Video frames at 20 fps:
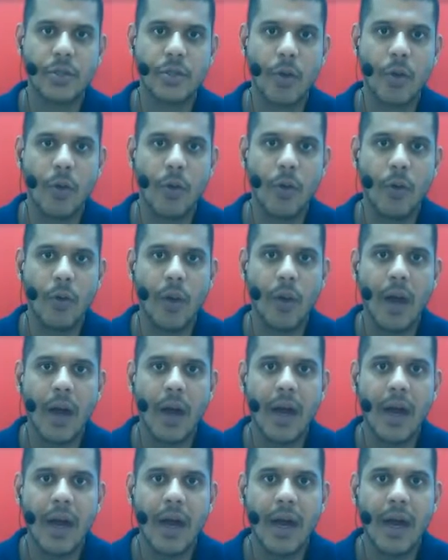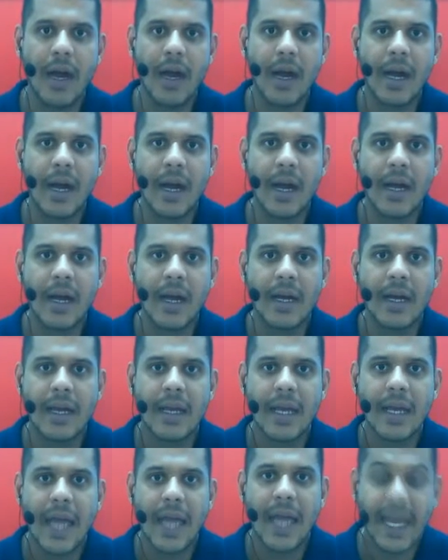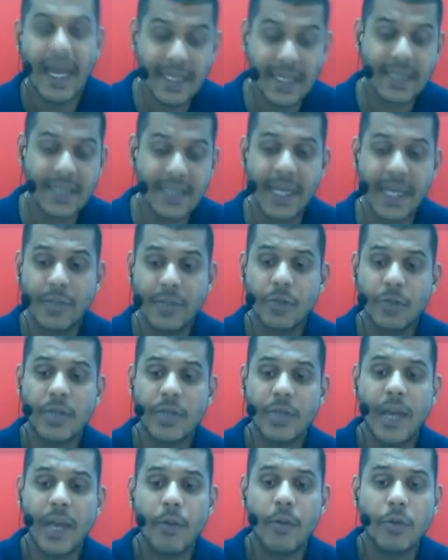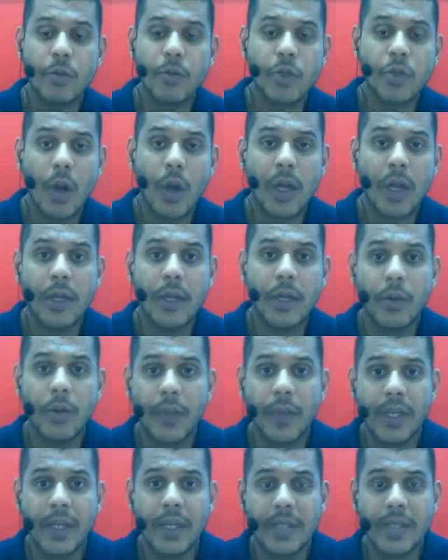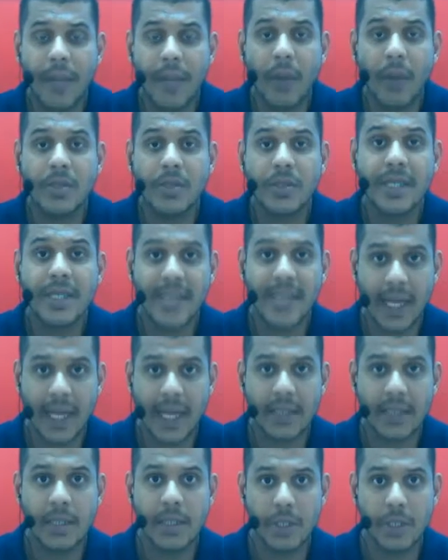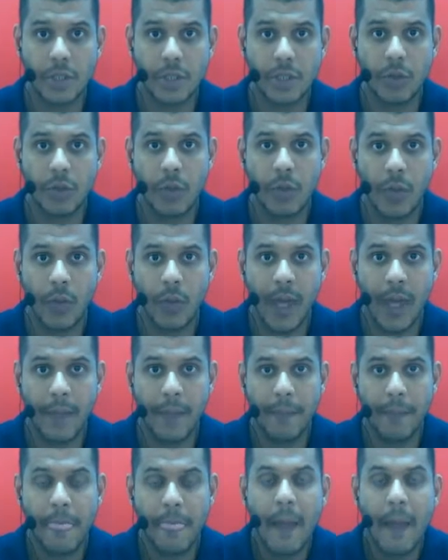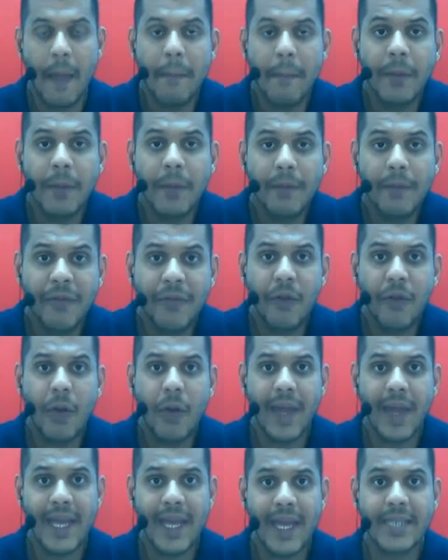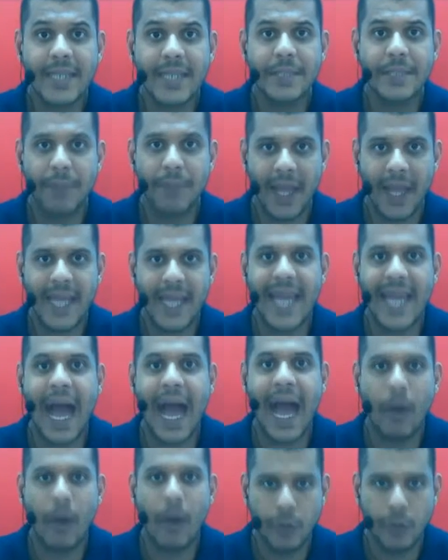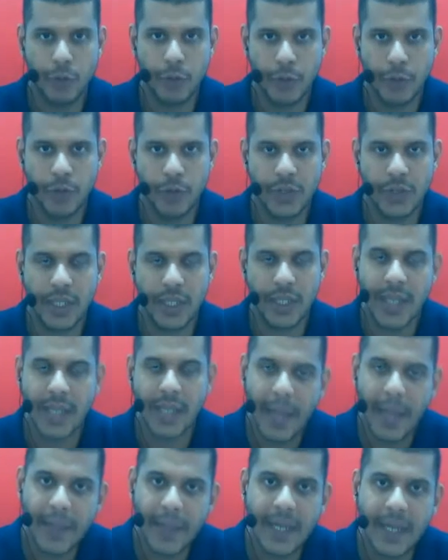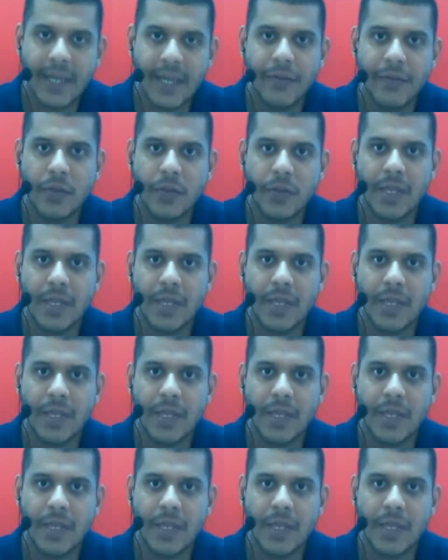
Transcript: so as I said, today we'll talk a little bit about the second conditional, okay? But before I explain how to use it, I'm going to give you